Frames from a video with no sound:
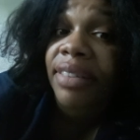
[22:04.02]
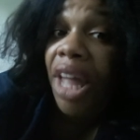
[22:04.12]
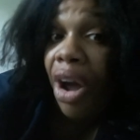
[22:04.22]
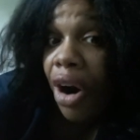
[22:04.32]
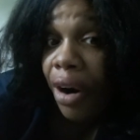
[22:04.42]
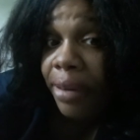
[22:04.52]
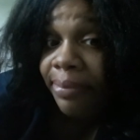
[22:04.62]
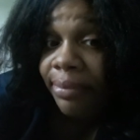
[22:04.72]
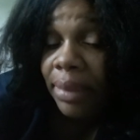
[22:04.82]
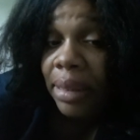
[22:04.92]
they are,
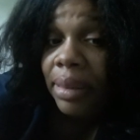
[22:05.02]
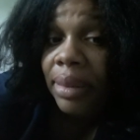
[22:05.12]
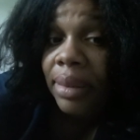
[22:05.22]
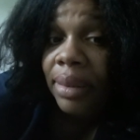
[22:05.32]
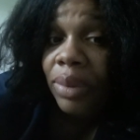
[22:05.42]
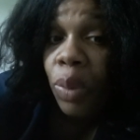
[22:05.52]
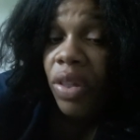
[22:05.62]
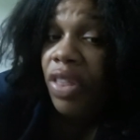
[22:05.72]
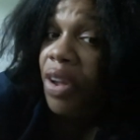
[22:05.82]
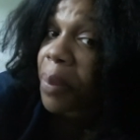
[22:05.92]

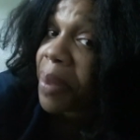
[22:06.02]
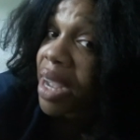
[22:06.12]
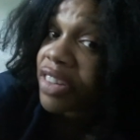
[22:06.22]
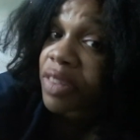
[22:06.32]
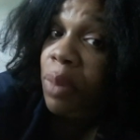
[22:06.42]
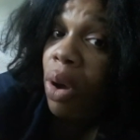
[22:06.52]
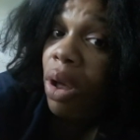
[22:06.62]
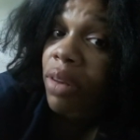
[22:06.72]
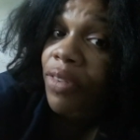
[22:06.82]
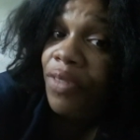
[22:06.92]
whether they're big,
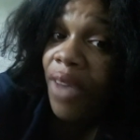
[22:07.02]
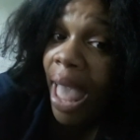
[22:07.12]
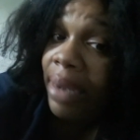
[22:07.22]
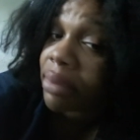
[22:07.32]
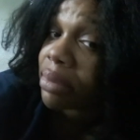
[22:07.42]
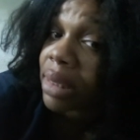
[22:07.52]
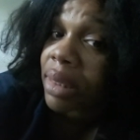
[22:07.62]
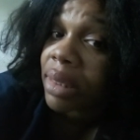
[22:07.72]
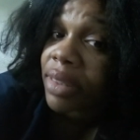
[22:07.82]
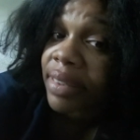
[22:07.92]
small, fat,
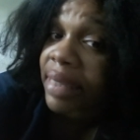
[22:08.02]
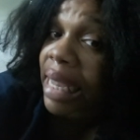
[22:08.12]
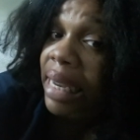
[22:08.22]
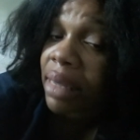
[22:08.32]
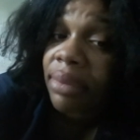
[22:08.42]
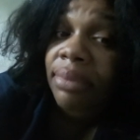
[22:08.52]
skinny.